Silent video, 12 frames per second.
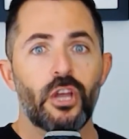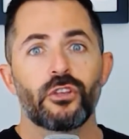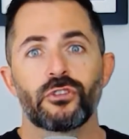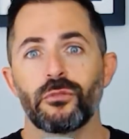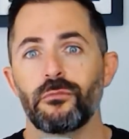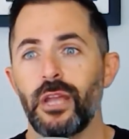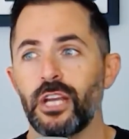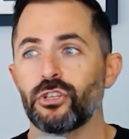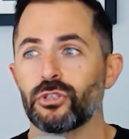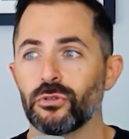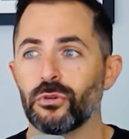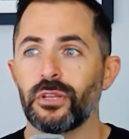So make
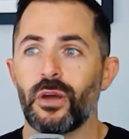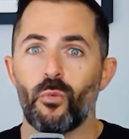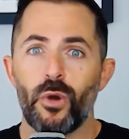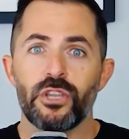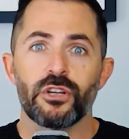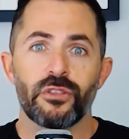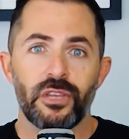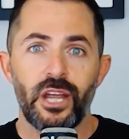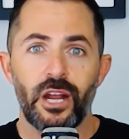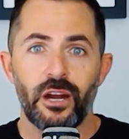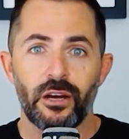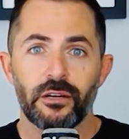sure that when you're
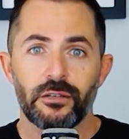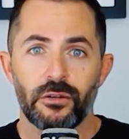there,